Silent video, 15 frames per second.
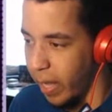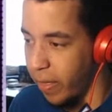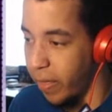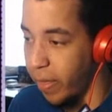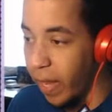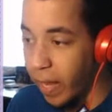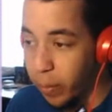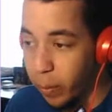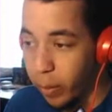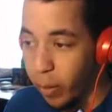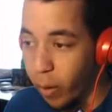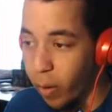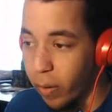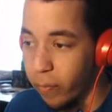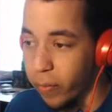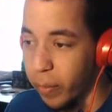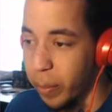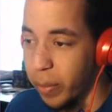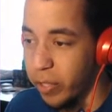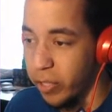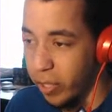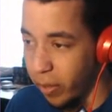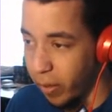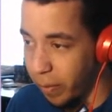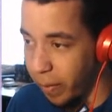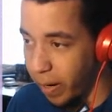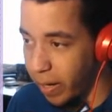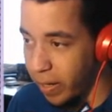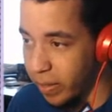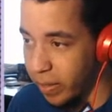and then we're going for
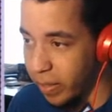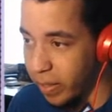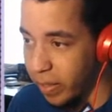Pajiramon.